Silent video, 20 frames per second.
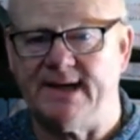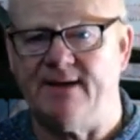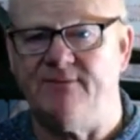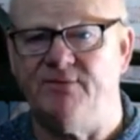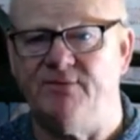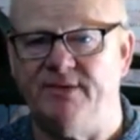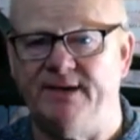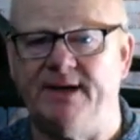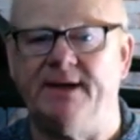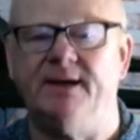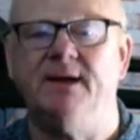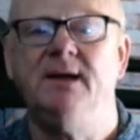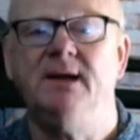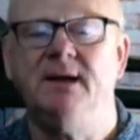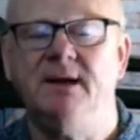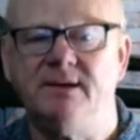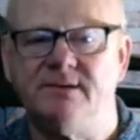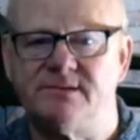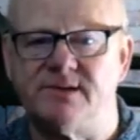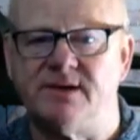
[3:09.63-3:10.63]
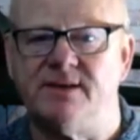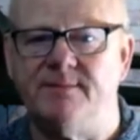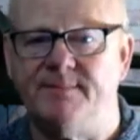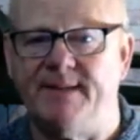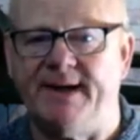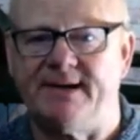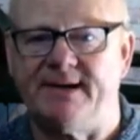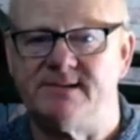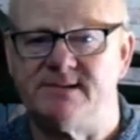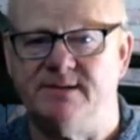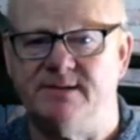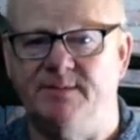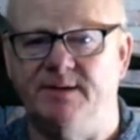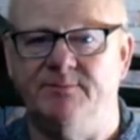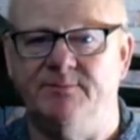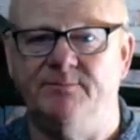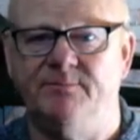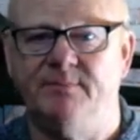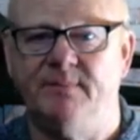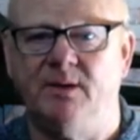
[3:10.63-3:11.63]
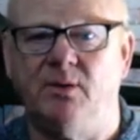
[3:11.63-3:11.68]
everything to the maximum.